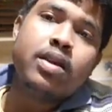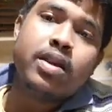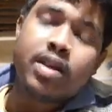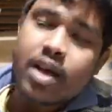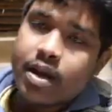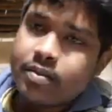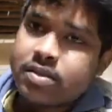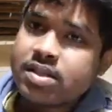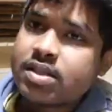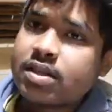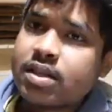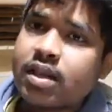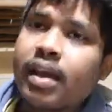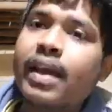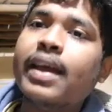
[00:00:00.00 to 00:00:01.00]
It comes
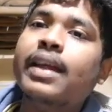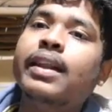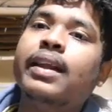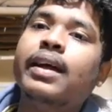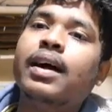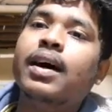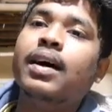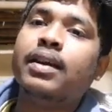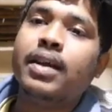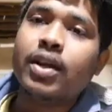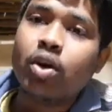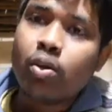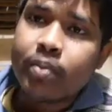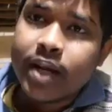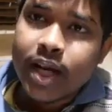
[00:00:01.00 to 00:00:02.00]
in the
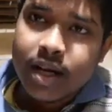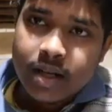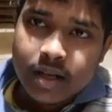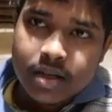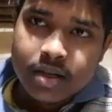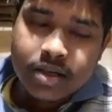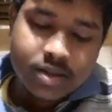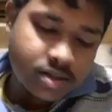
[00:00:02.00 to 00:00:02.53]
denominator,